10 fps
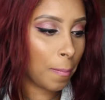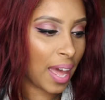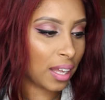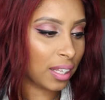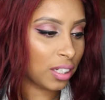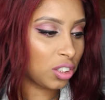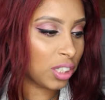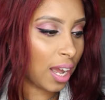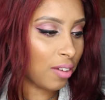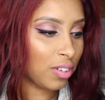the back, like
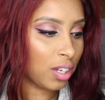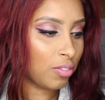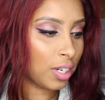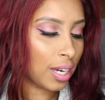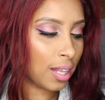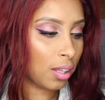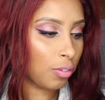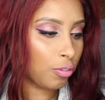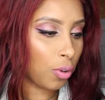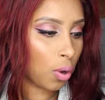Java, Vanilla,
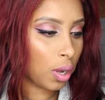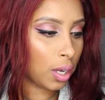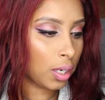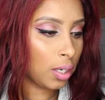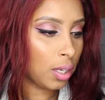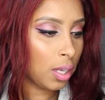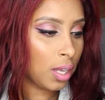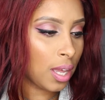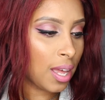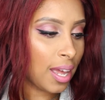Fawn.
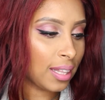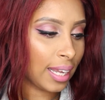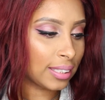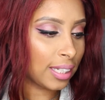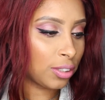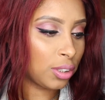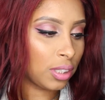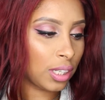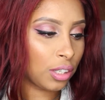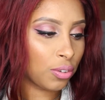It like tells you
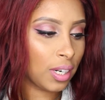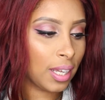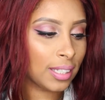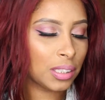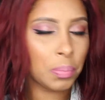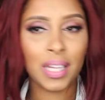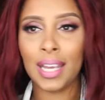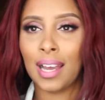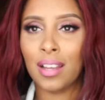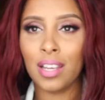the ingredients, but
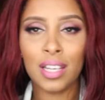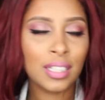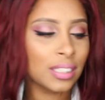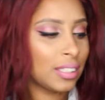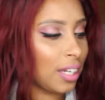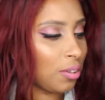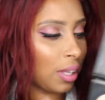like it doesn't tell you